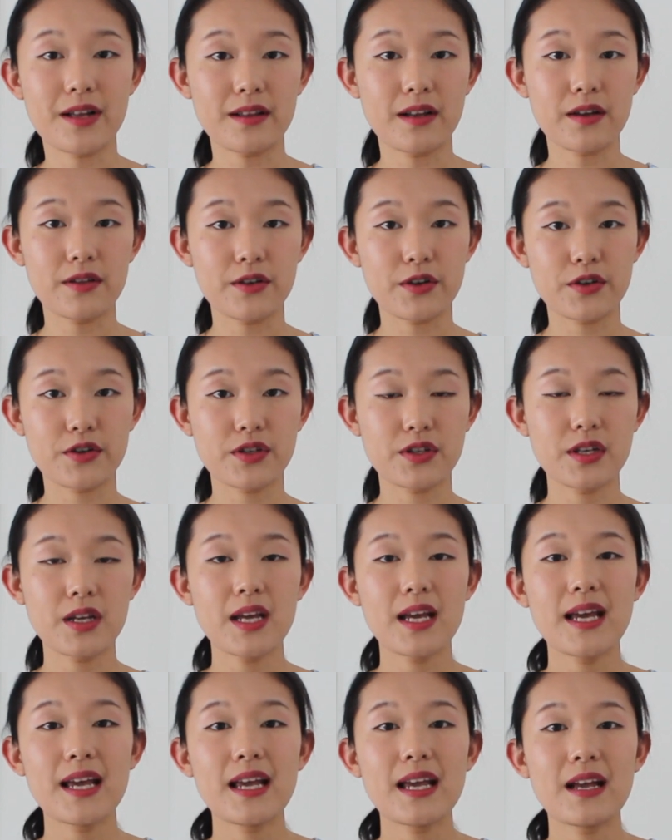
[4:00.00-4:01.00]
than others.
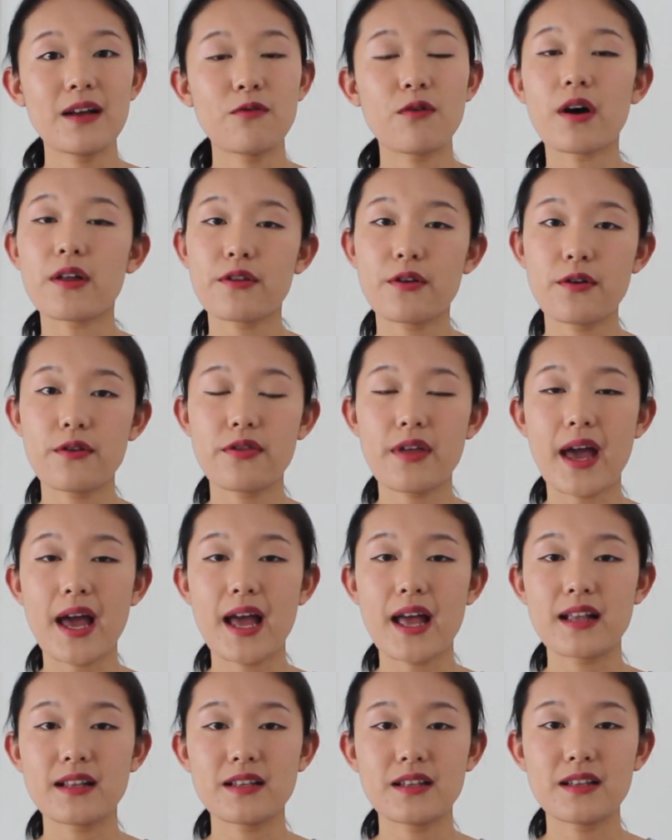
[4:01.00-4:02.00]
Rather
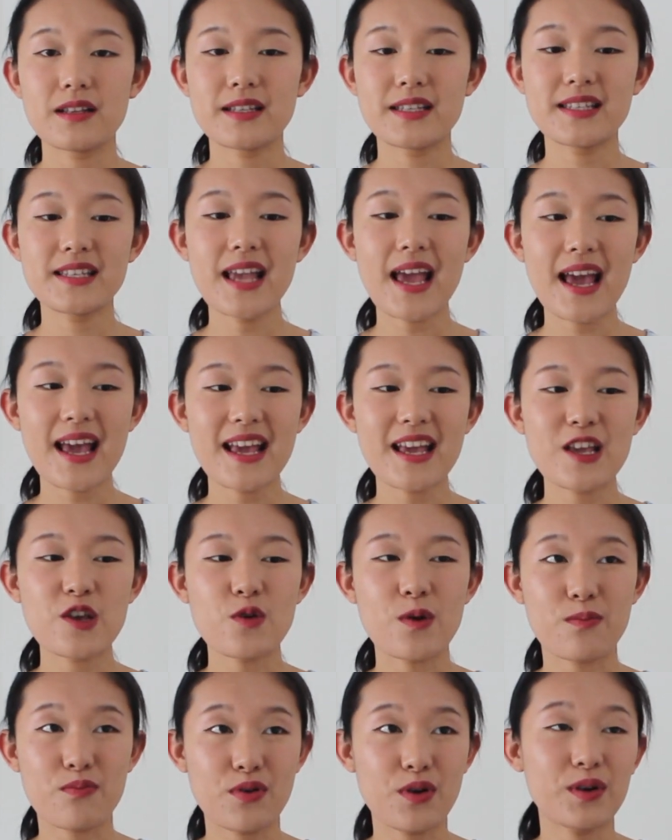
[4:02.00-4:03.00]
than saying
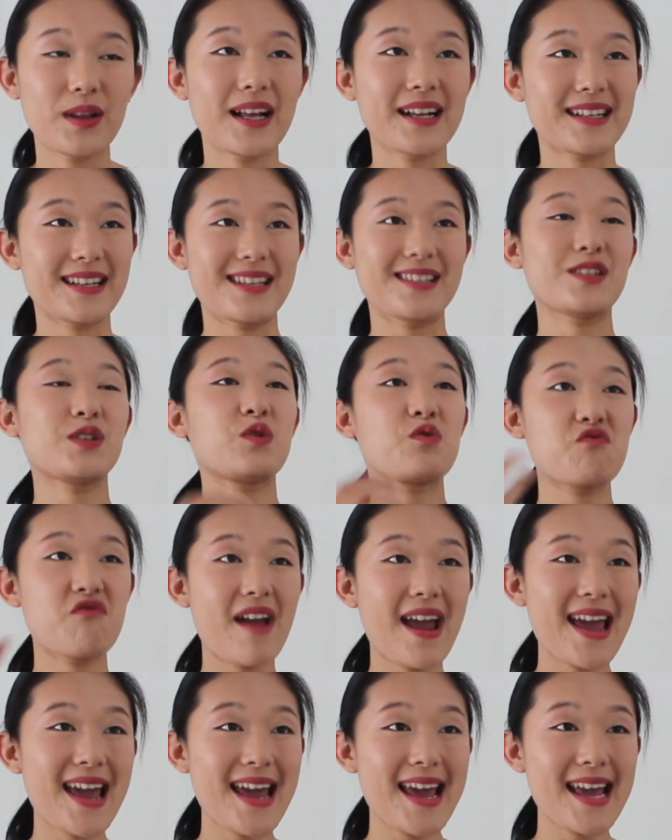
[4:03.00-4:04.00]
your product is
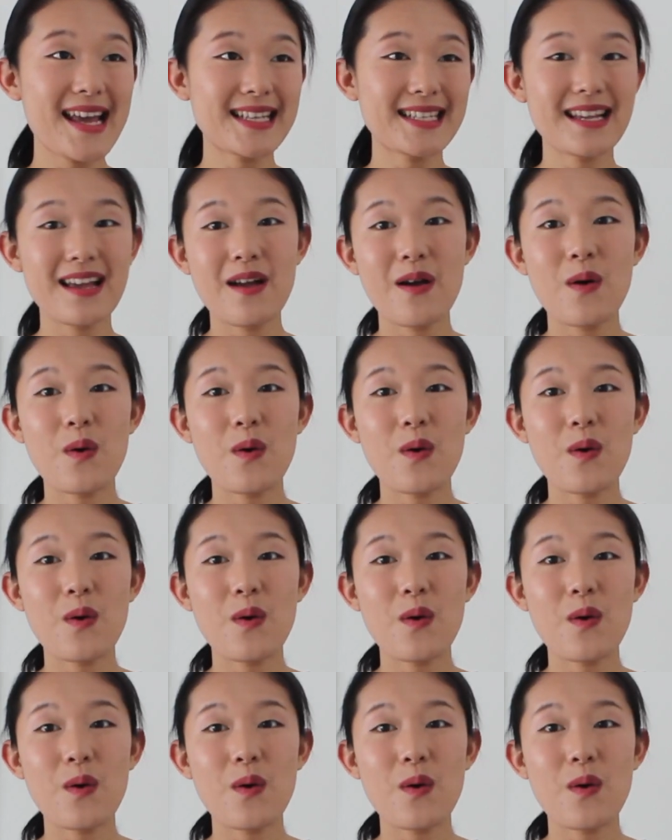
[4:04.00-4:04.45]
great,